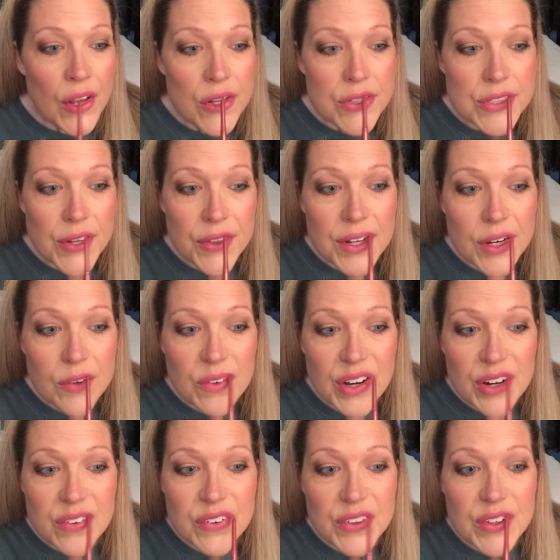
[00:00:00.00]
So that I'm
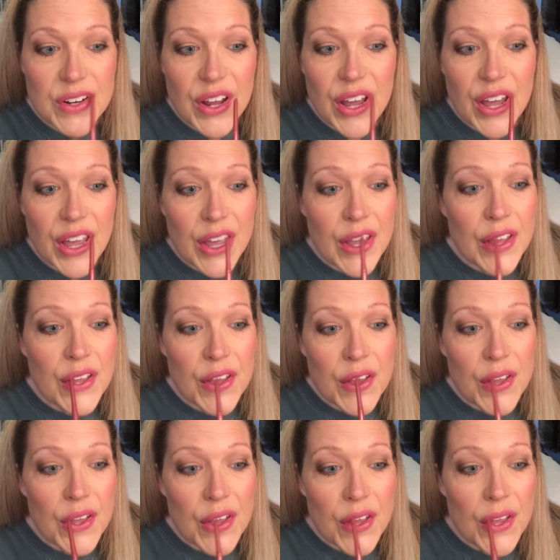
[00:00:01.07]
ready for the day.
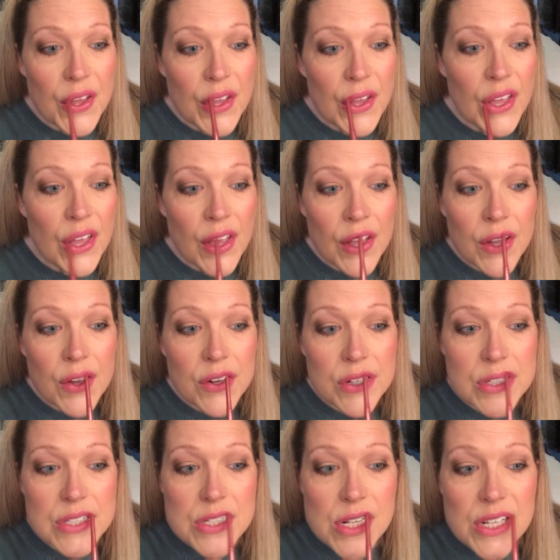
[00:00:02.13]

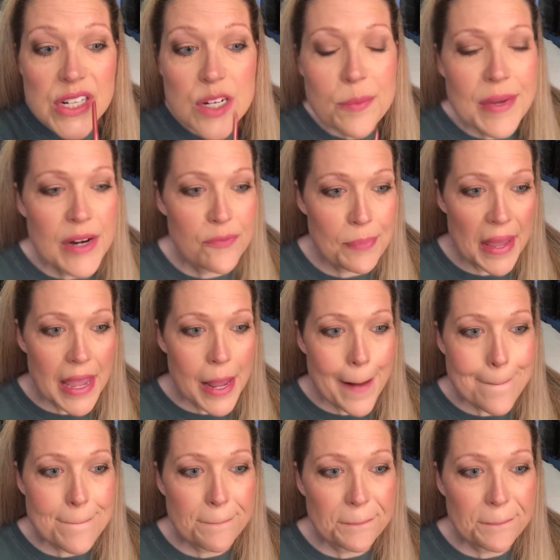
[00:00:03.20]
Just a little bit of pink